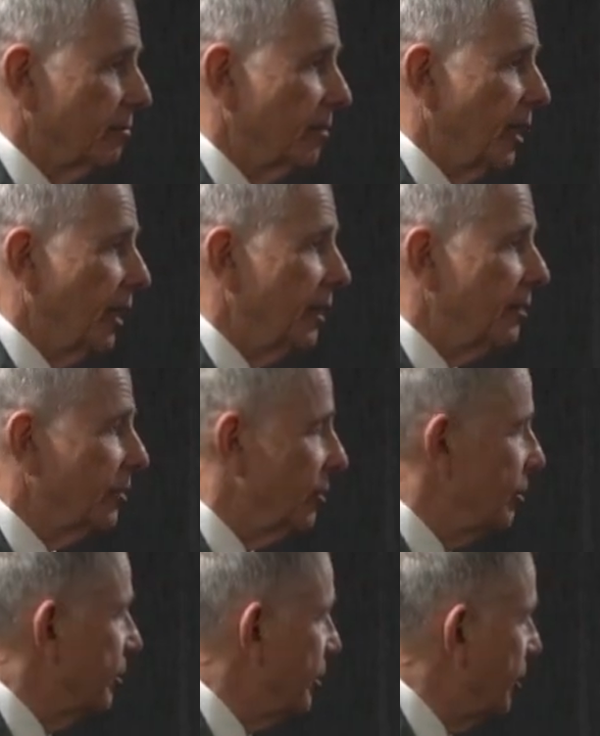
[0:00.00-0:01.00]
and
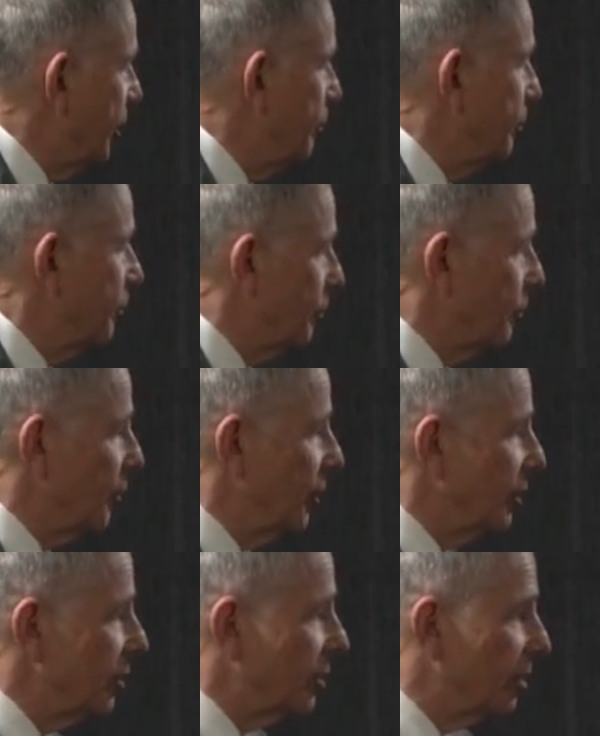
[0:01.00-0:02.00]
to keep
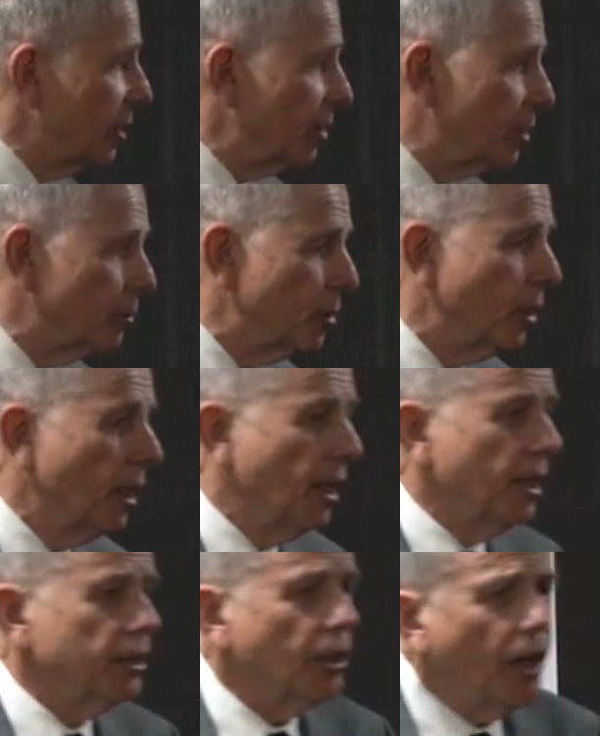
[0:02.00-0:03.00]
things sensible.
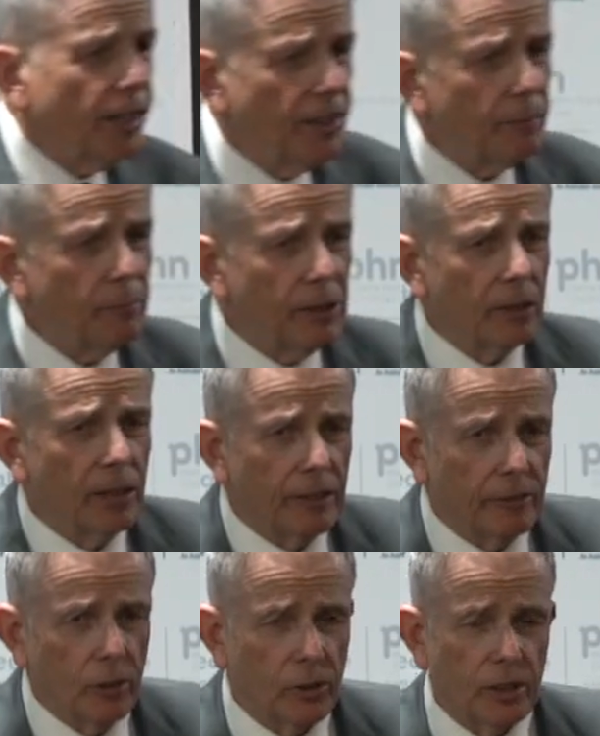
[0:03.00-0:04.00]
So I think
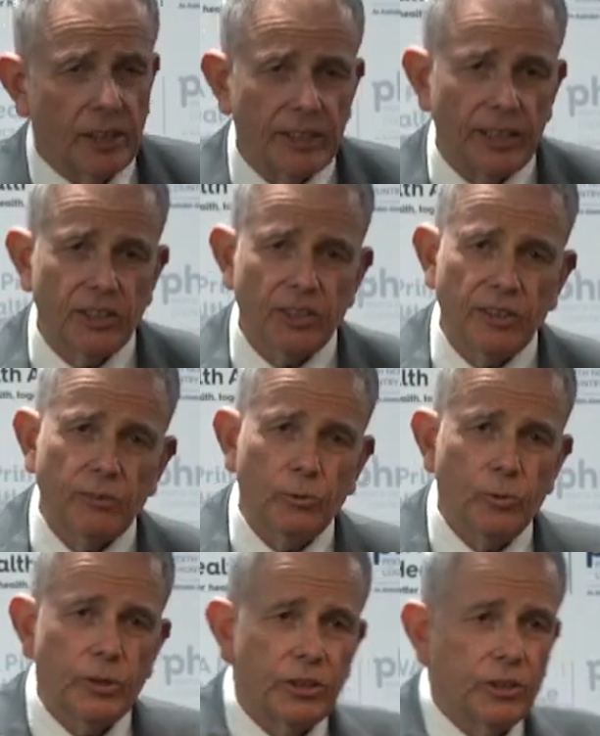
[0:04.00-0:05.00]
middle-level organisations
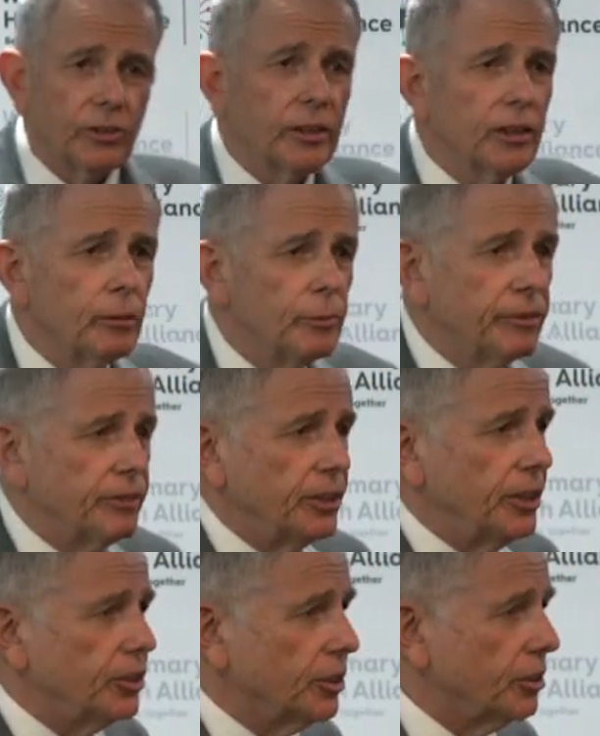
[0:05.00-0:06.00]
which are a little bit of a
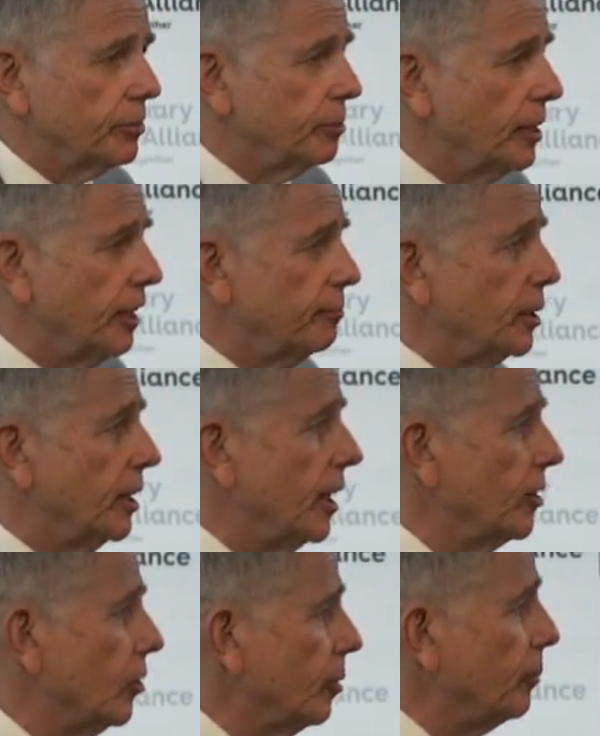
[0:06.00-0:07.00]
distance from government
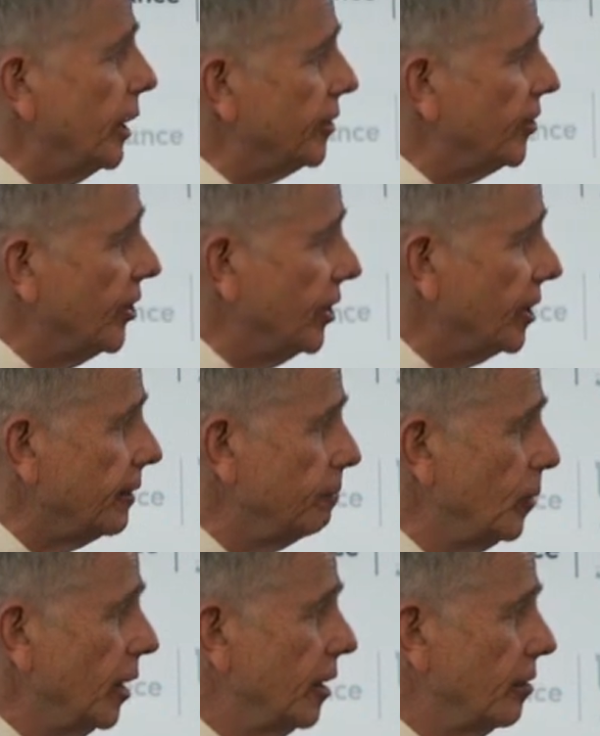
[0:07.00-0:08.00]
are not a bad
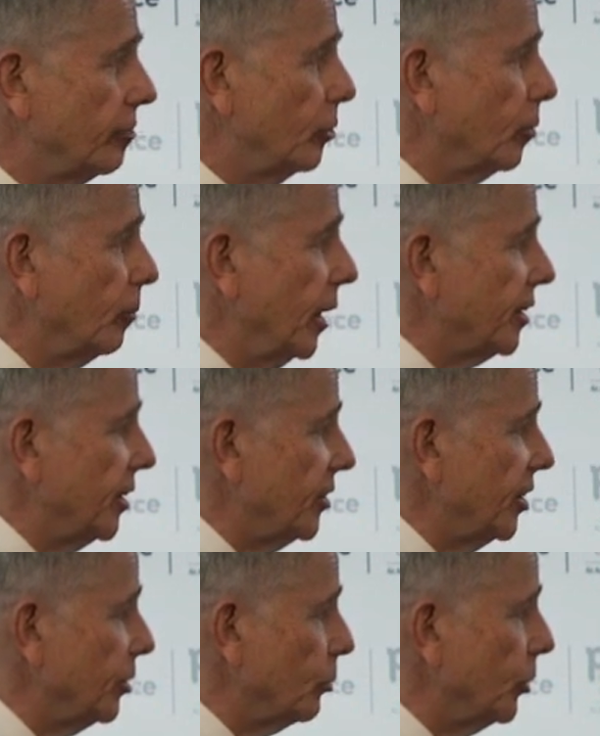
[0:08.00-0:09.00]
thing for making
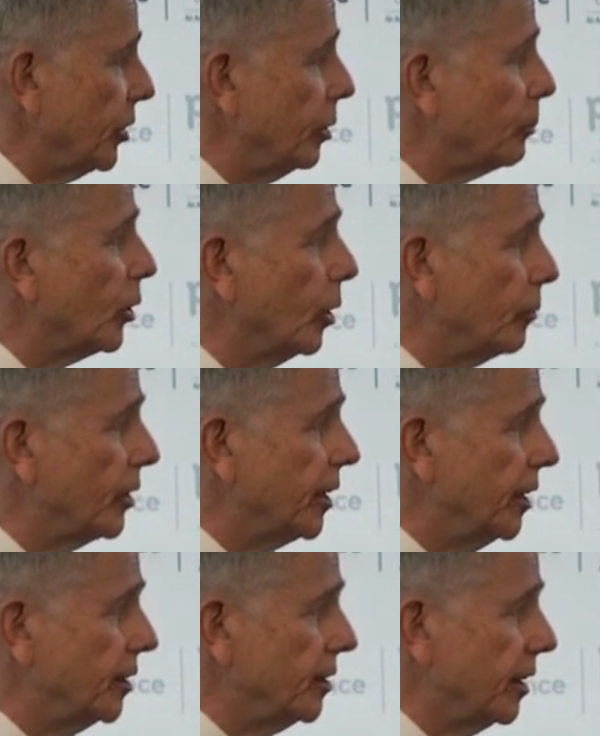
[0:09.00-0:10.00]
things work in the primary
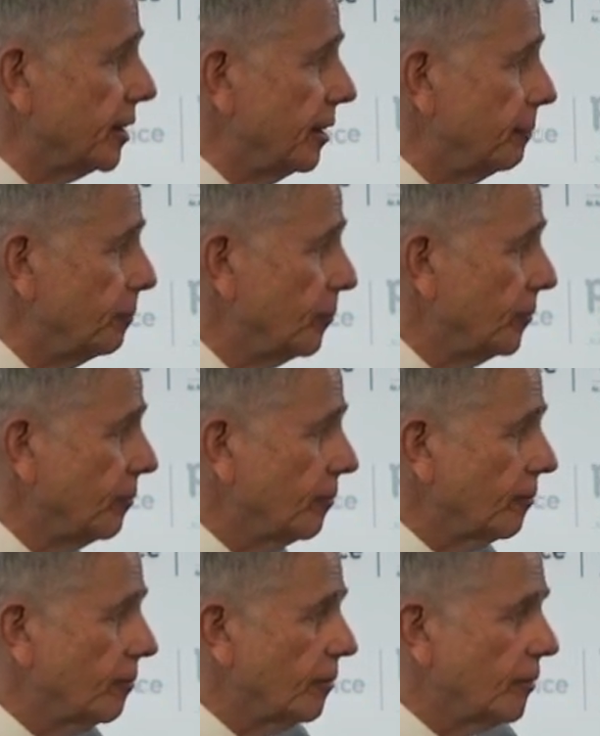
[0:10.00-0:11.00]
care sector.
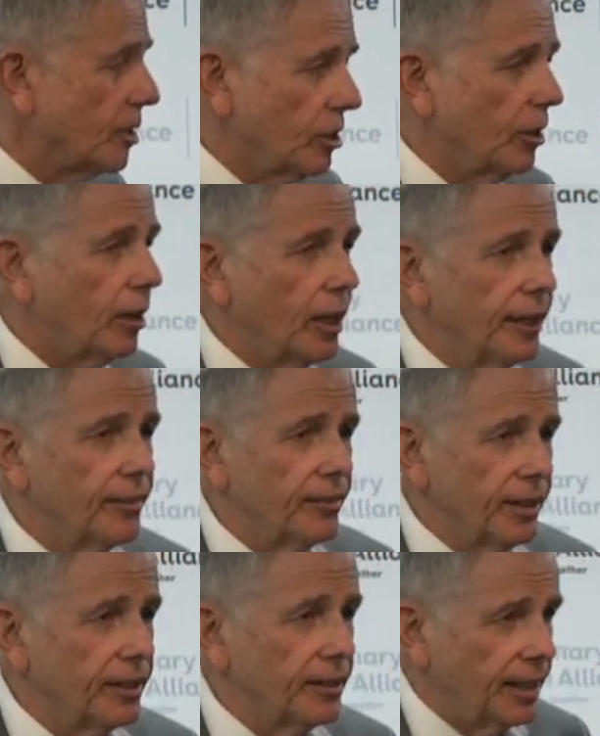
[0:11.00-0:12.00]
So I
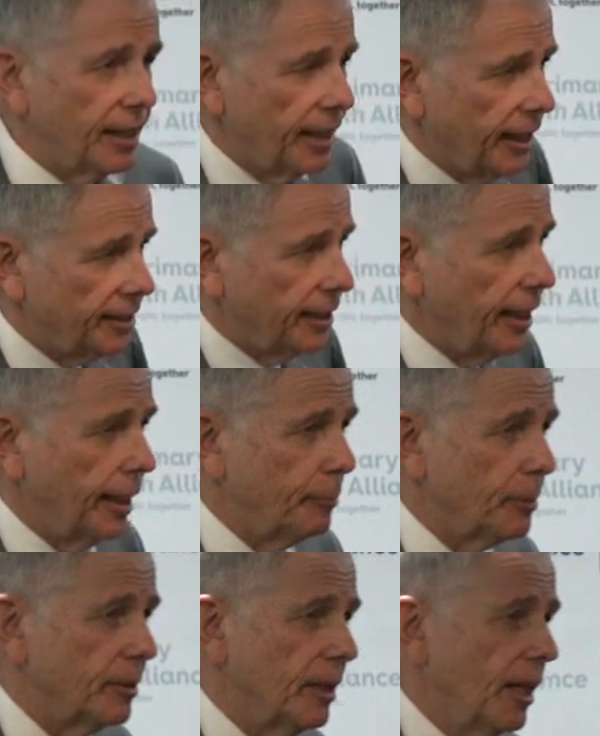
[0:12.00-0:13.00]
think that has to
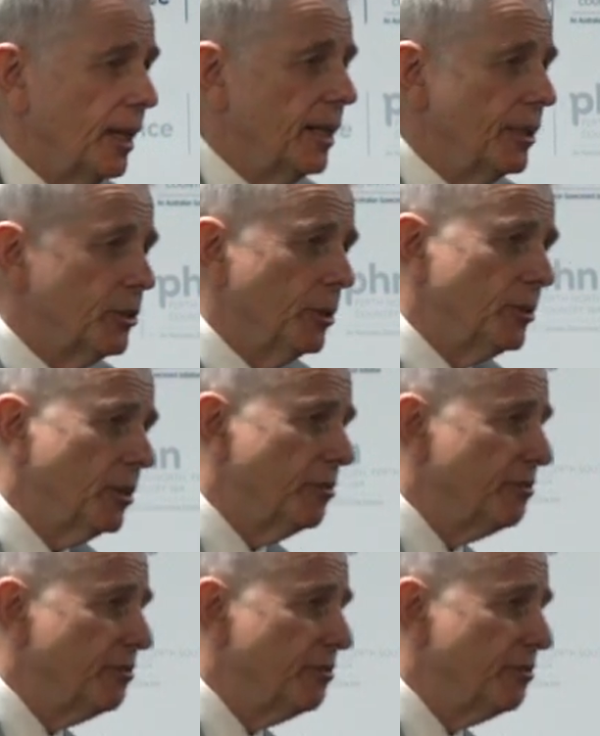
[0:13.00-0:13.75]
happen. In terms of the